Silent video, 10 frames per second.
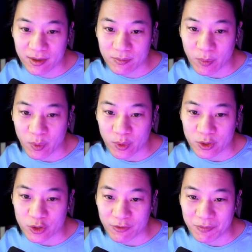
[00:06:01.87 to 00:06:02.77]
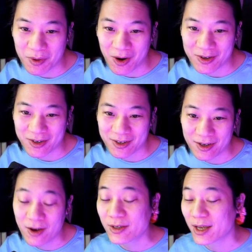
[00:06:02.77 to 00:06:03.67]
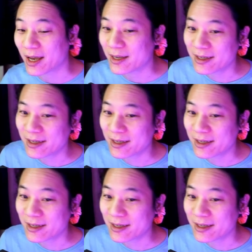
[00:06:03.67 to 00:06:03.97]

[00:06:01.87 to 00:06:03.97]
but Morning Shift Park. Okay.